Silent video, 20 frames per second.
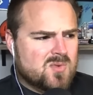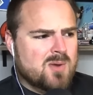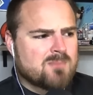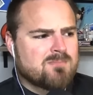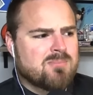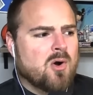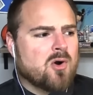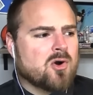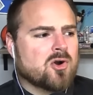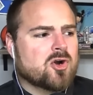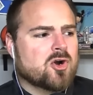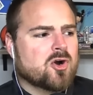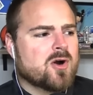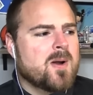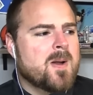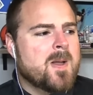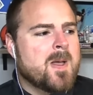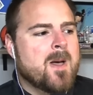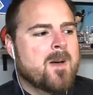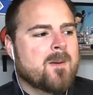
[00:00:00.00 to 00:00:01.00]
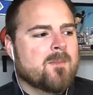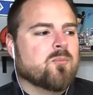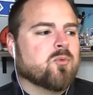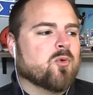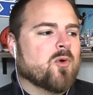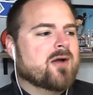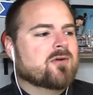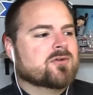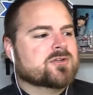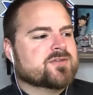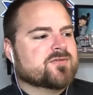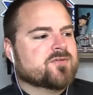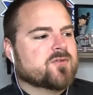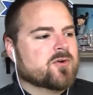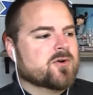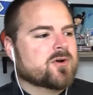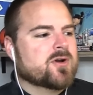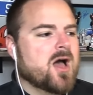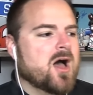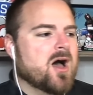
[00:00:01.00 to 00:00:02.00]
Parker
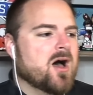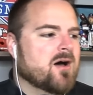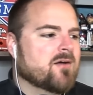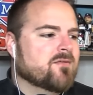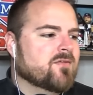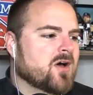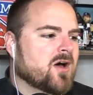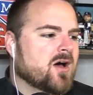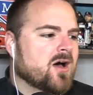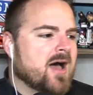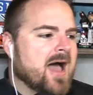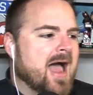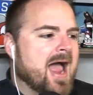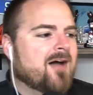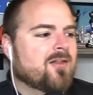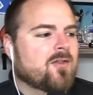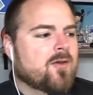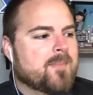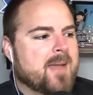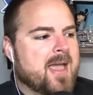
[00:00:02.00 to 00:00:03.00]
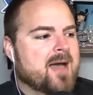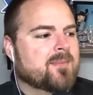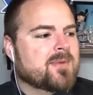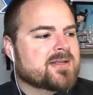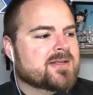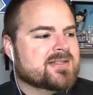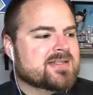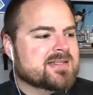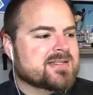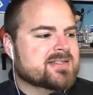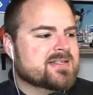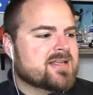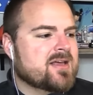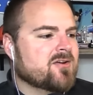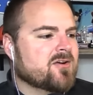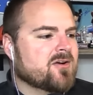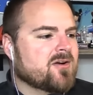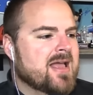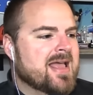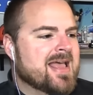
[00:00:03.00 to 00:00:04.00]
Brailsford of uh, Alabama is the
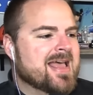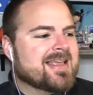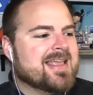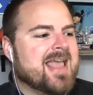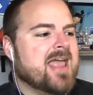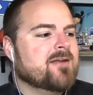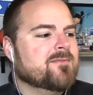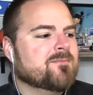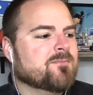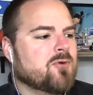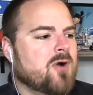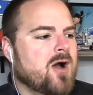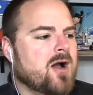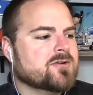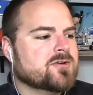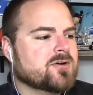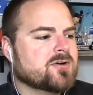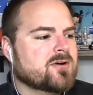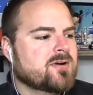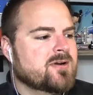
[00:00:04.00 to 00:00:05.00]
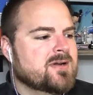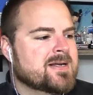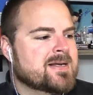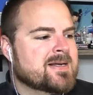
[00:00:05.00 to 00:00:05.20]
center. Kadyn Proctor,